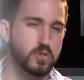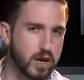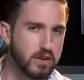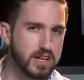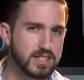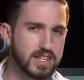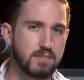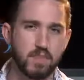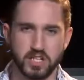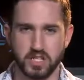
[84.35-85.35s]
Shredder didn't
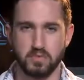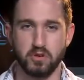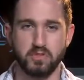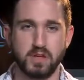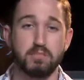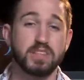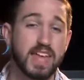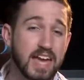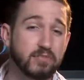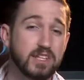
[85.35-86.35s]
say much in the movie, but
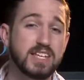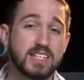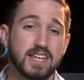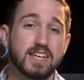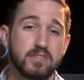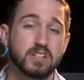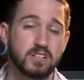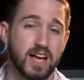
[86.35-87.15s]
thankfully he did give his